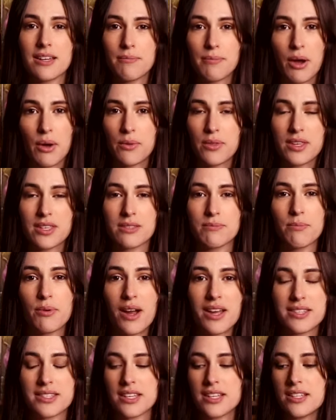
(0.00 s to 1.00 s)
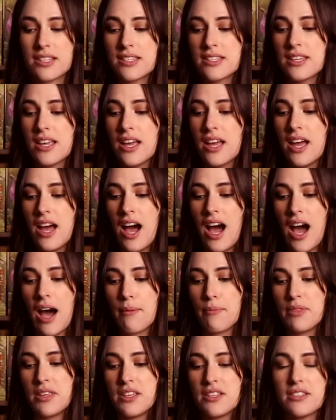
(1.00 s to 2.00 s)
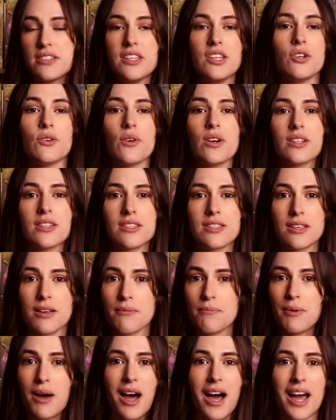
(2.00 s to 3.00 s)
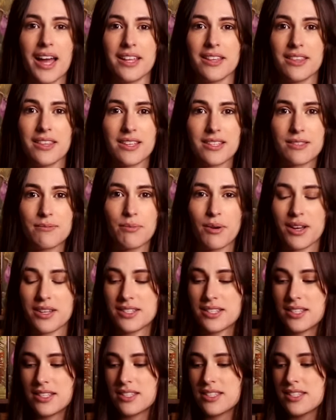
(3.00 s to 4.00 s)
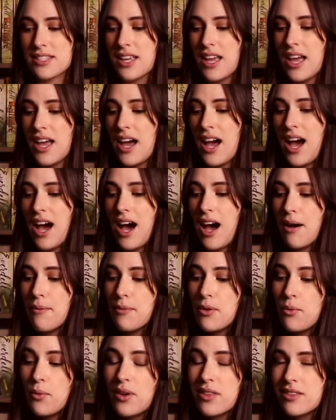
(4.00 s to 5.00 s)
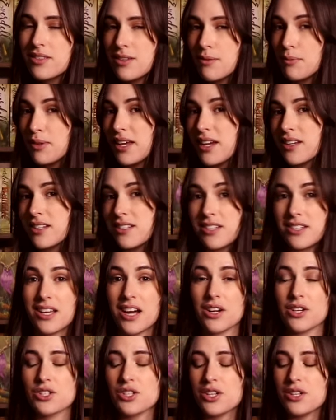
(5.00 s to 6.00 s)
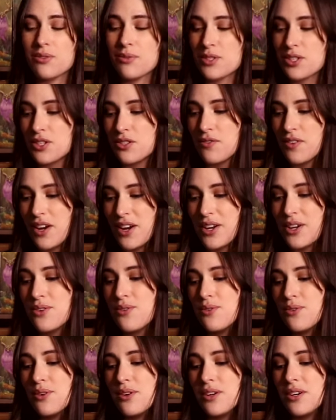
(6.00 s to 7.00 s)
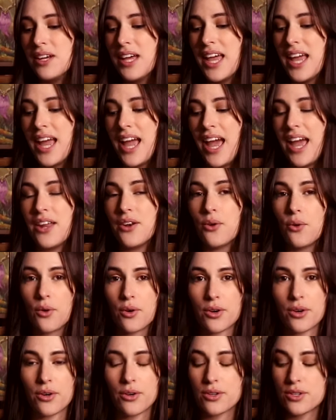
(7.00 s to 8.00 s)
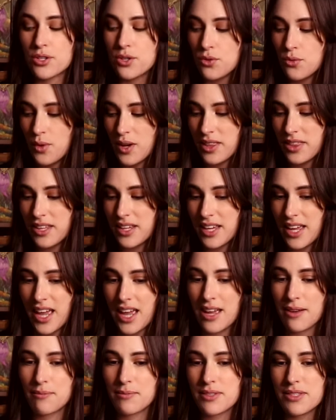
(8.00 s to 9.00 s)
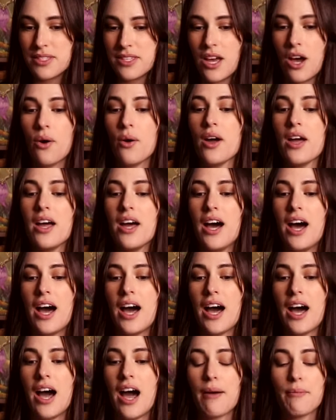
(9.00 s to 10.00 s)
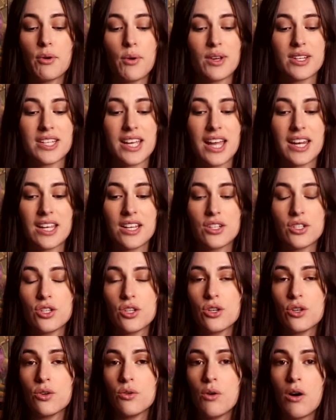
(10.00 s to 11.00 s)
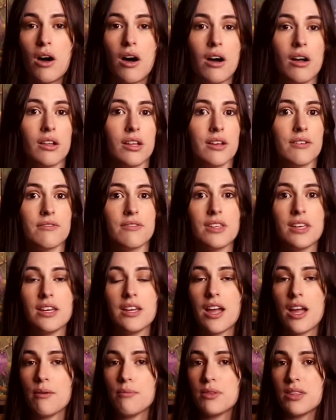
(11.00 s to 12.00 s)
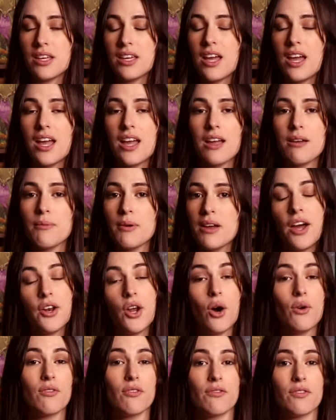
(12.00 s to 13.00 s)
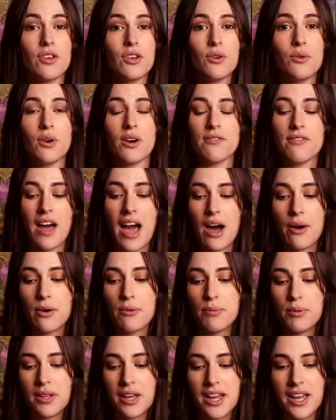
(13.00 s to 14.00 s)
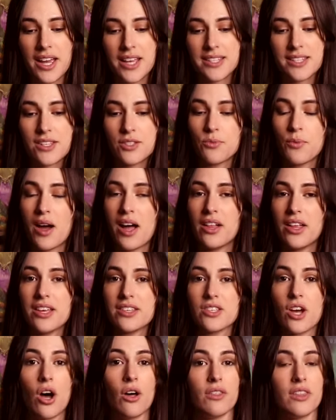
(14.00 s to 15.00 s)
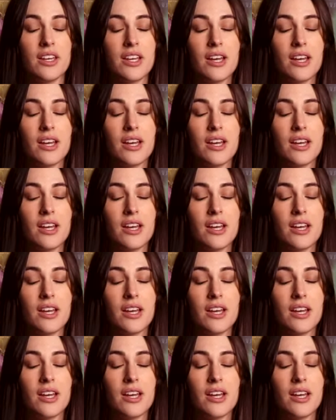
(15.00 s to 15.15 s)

about this presence, the secrets behind this presence, with some like deduction, which is very cool, in order to win the game. So I'm going to get into all of the aim of the game, an overview of how it plays, as well as all the